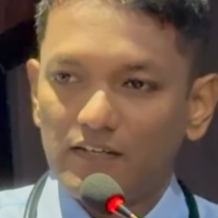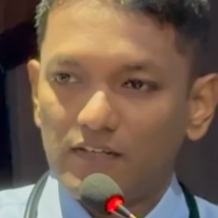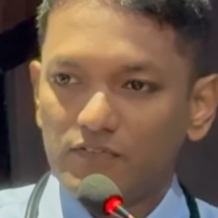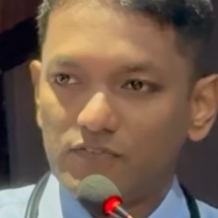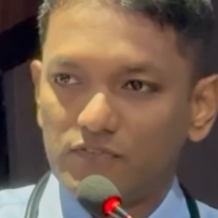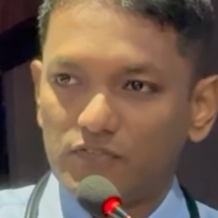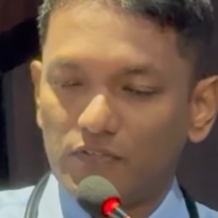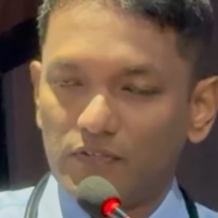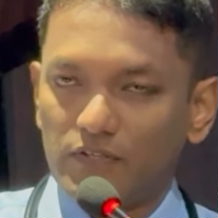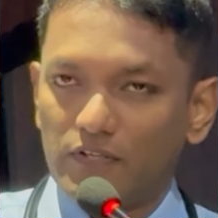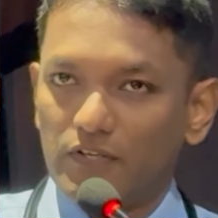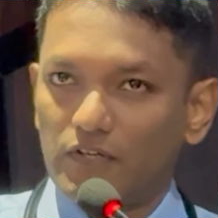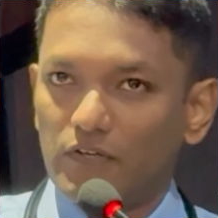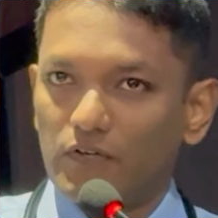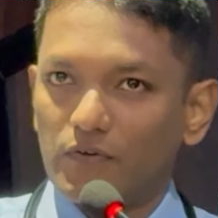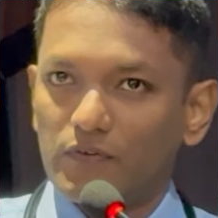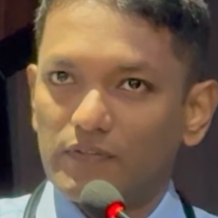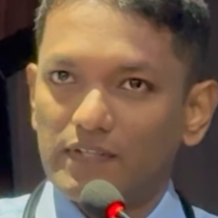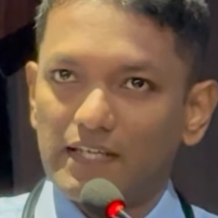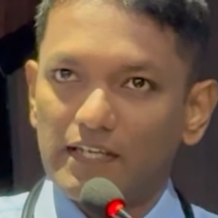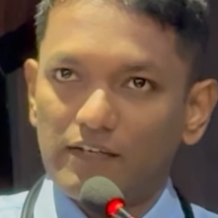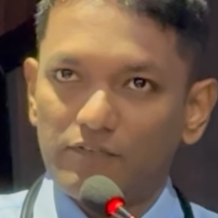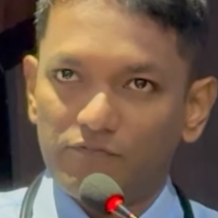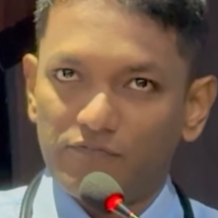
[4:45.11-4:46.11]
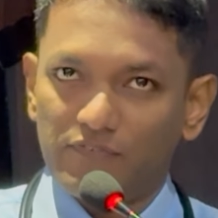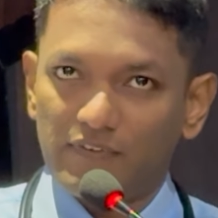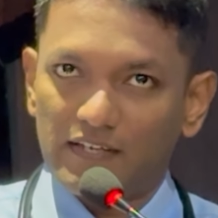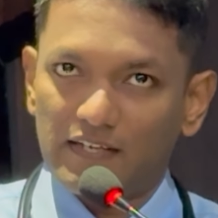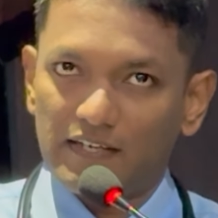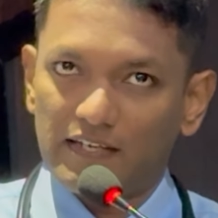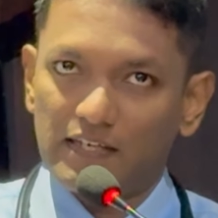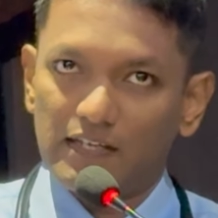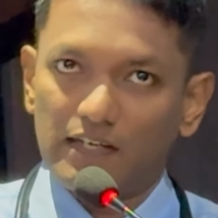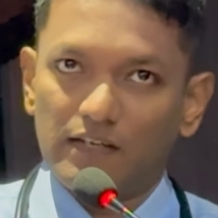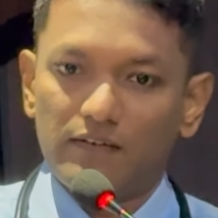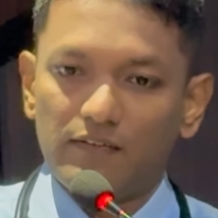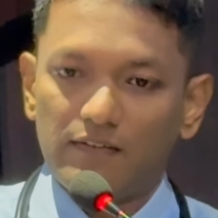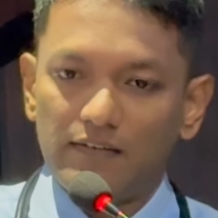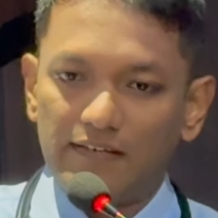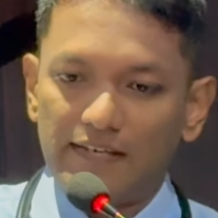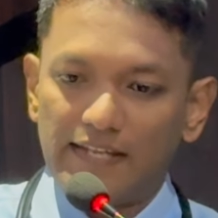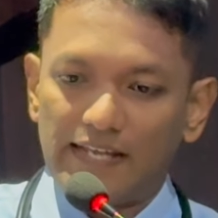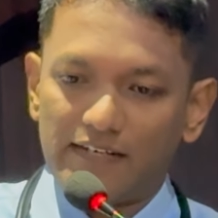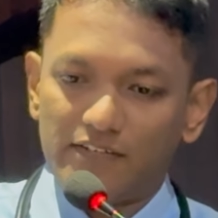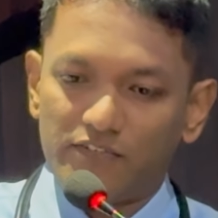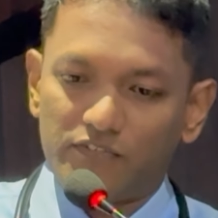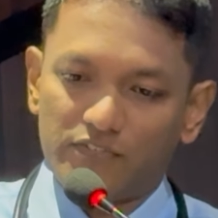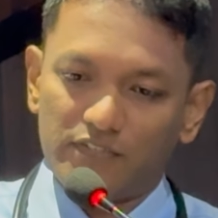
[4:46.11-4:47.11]
So the inferior,
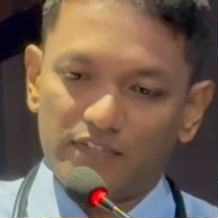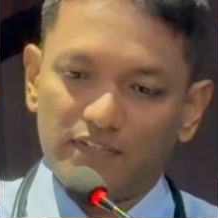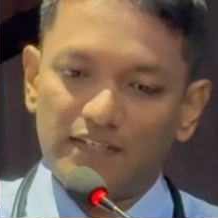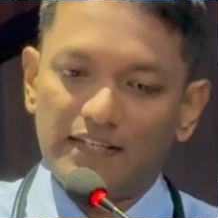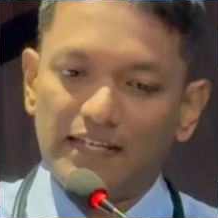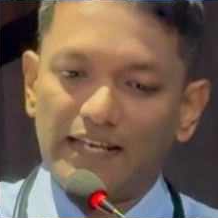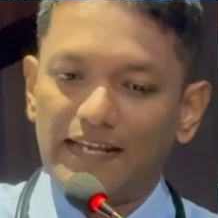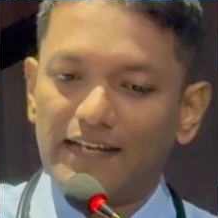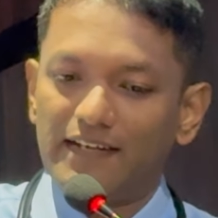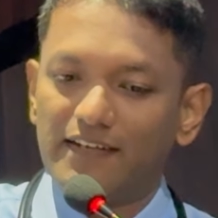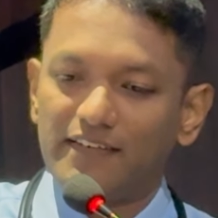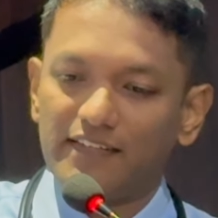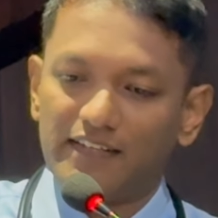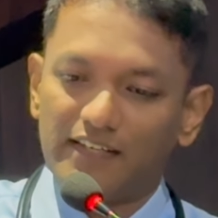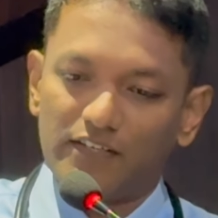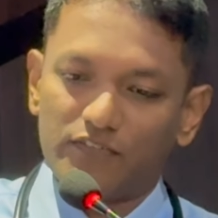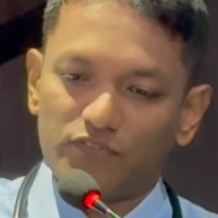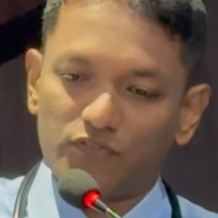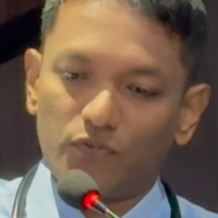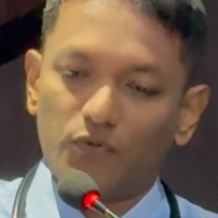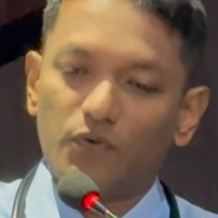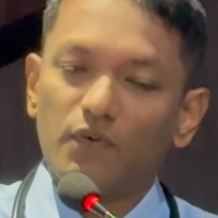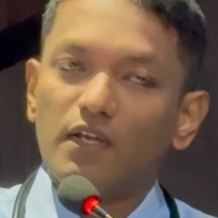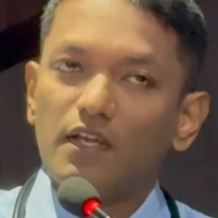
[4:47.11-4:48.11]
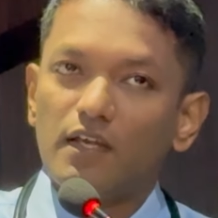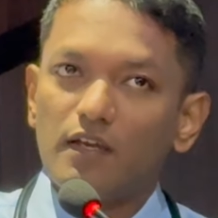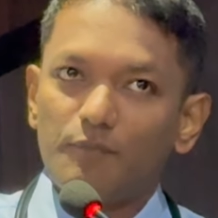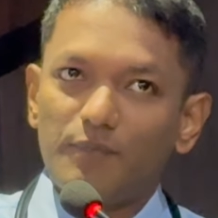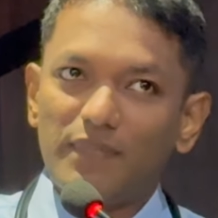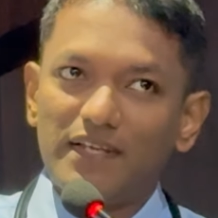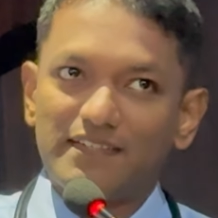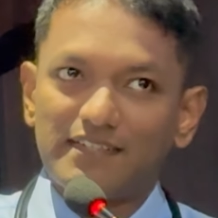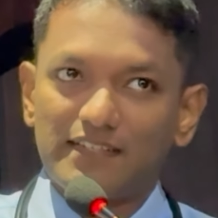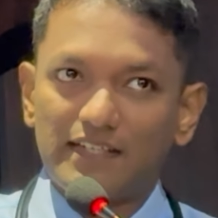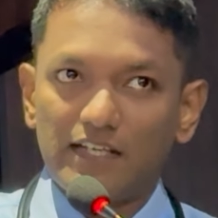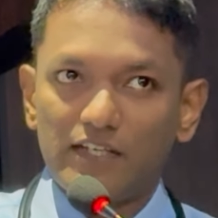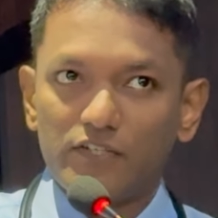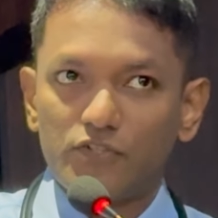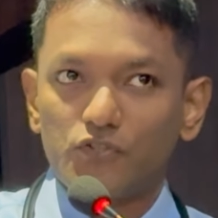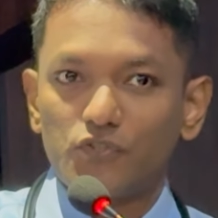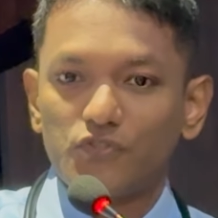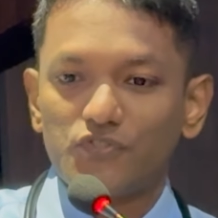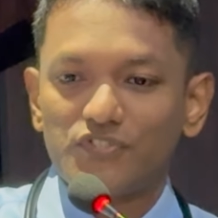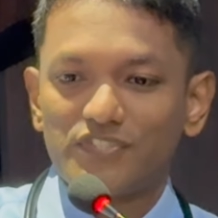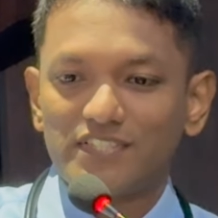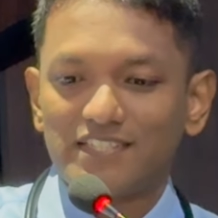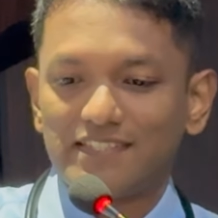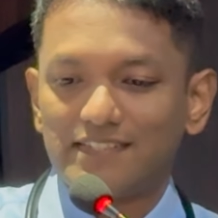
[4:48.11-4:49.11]
lateral, anterior. So basically it
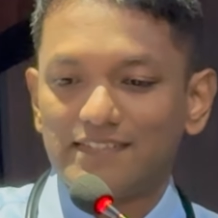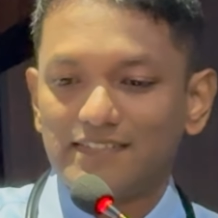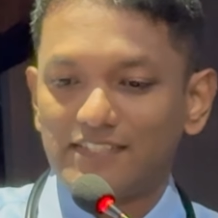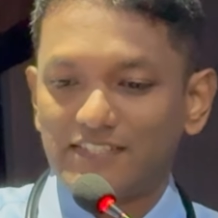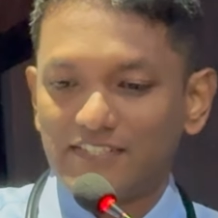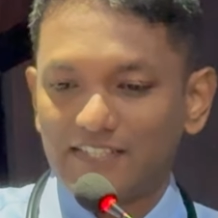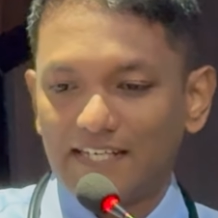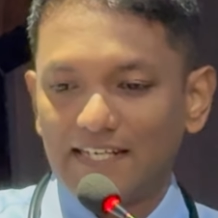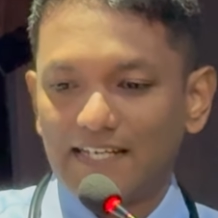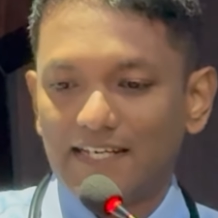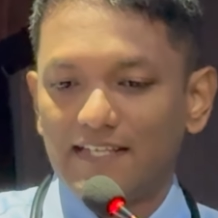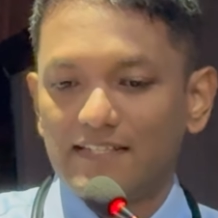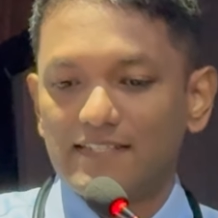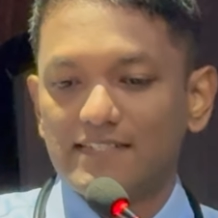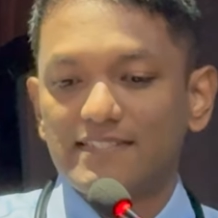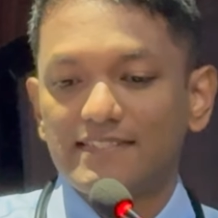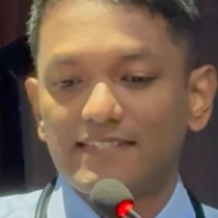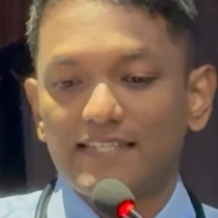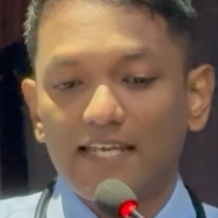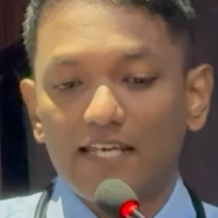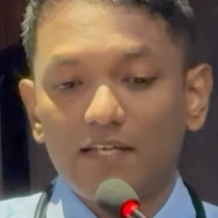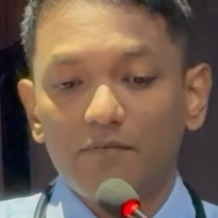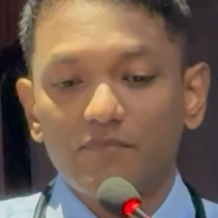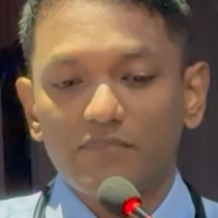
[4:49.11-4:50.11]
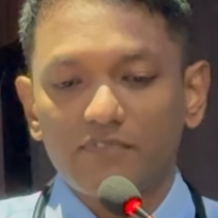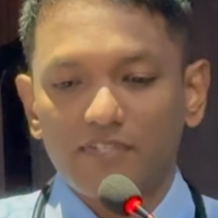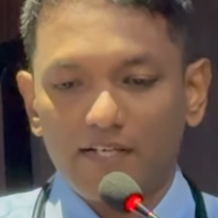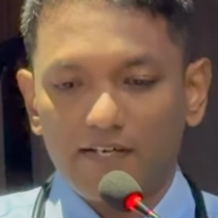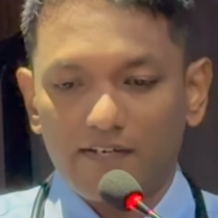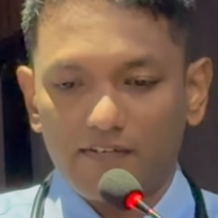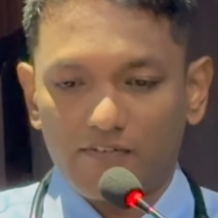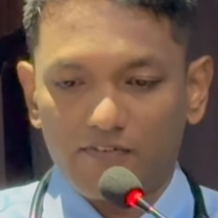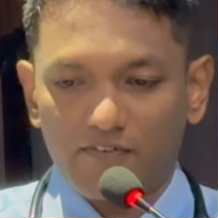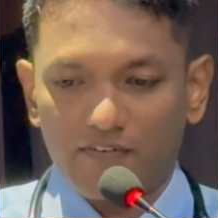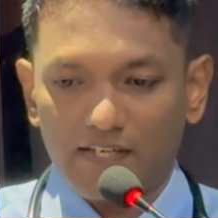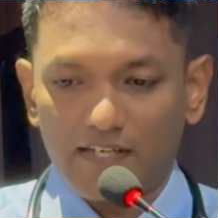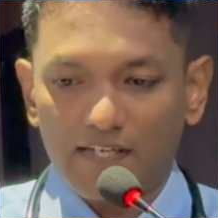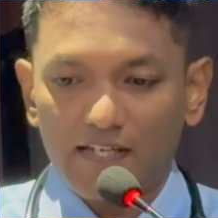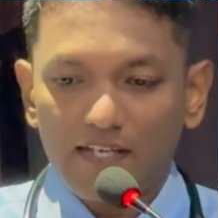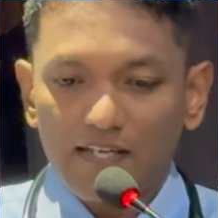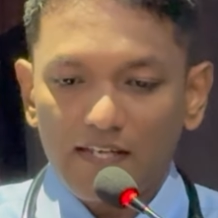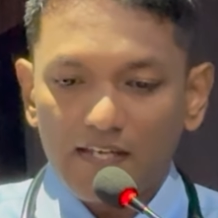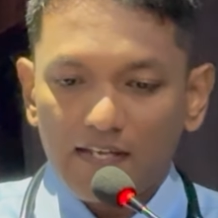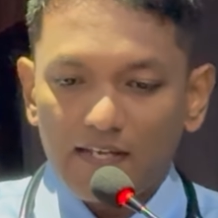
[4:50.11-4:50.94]
should share the same territory,